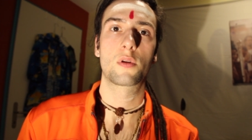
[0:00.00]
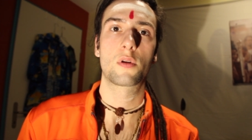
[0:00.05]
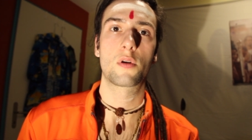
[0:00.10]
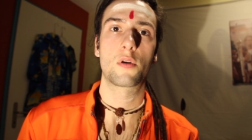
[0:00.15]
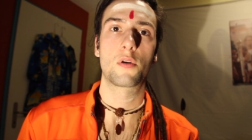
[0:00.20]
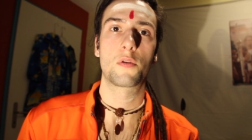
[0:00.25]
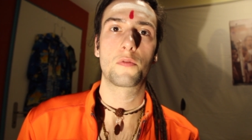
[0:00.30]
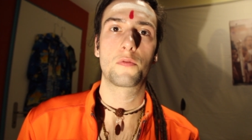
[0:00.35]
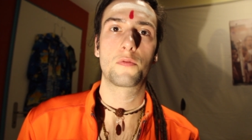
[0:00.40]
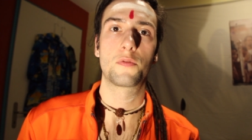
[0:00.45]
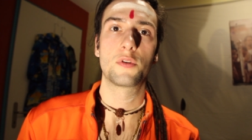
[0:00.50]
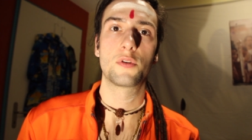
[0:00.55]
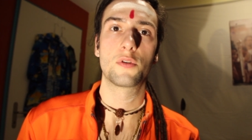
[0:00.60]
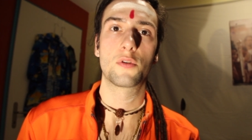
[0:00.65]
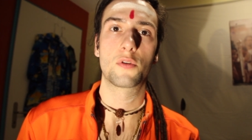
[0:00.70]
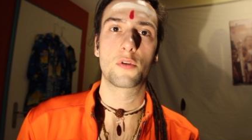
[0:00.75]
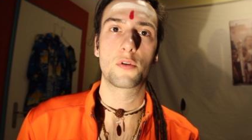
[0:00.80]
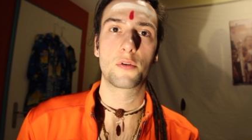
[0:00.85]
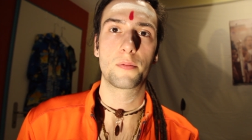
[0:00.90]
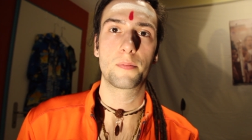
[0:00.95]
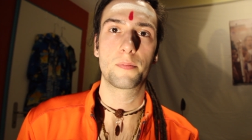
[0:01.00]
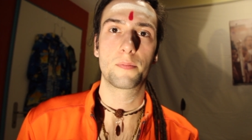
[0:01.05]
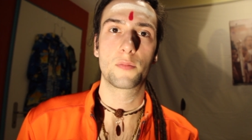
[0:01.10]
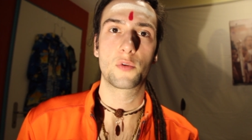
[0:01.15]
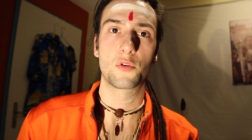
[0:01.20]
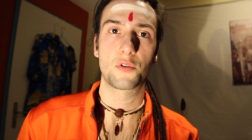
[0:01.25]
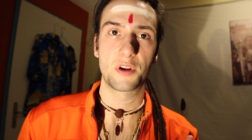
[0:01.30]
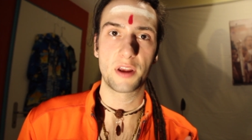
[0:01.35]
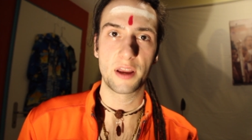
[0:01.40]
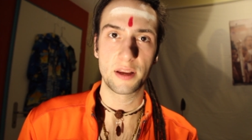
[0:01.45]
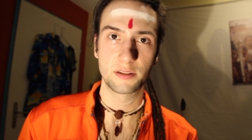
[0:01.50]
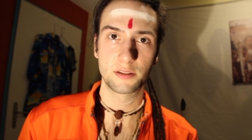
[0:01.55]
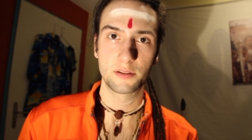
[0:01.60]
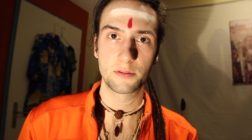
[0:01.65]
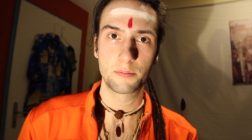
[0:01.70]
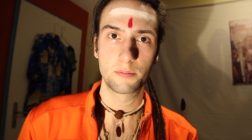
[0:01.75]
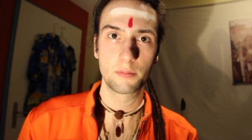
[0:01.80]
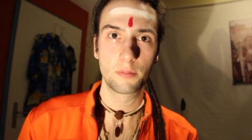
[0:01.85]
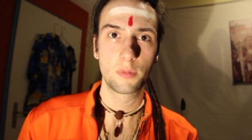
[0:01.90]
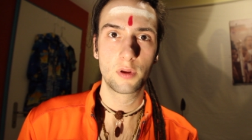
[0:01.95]
of your
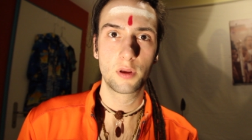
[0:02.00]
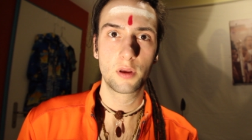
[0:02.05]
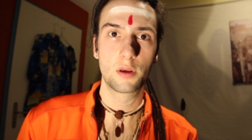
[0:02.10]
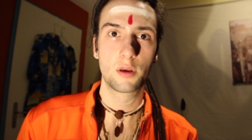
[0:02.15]
orgasm,